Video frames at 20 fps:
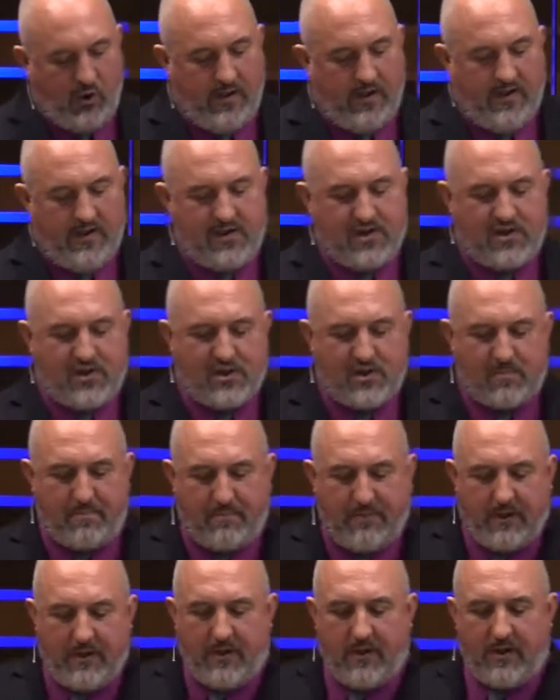is
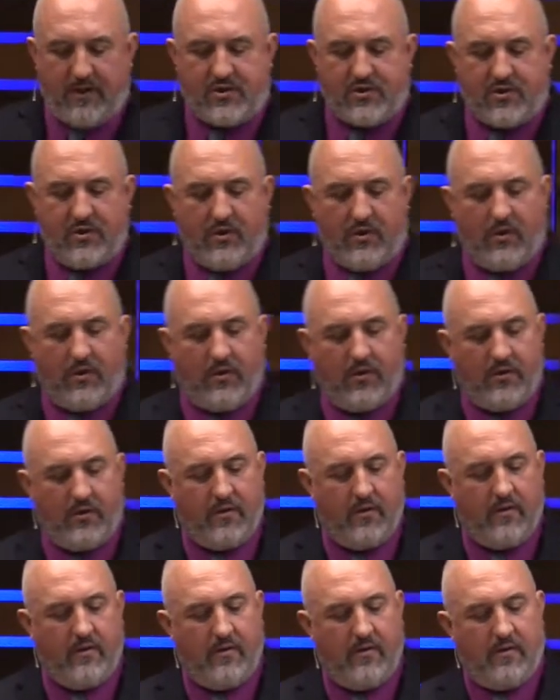spiritual
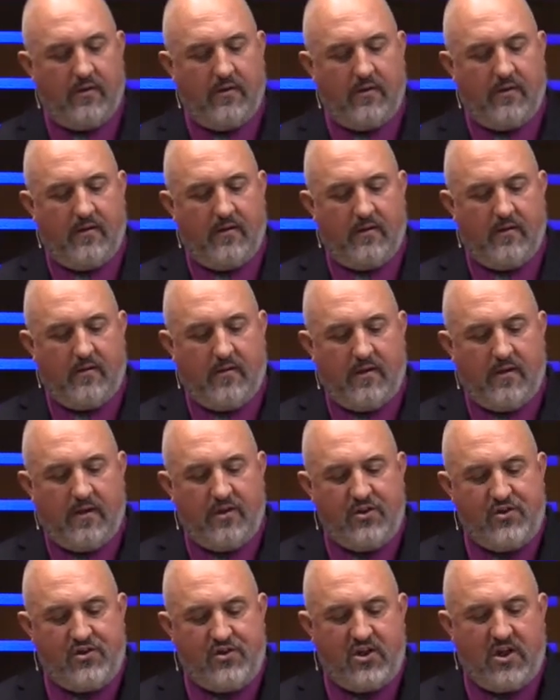
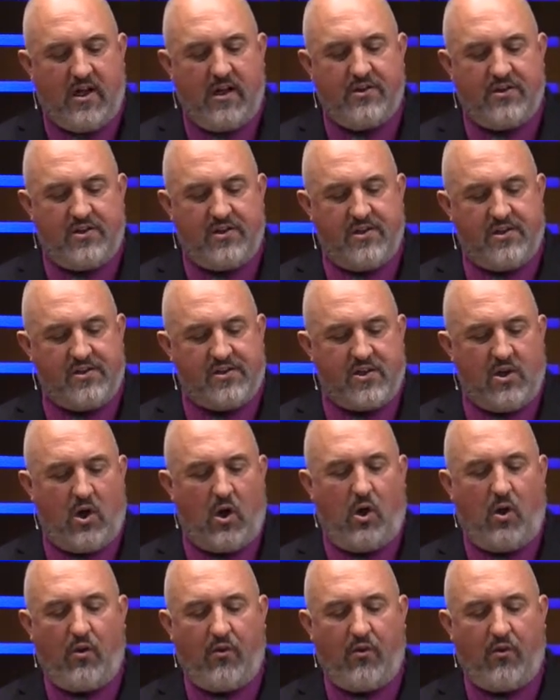judges all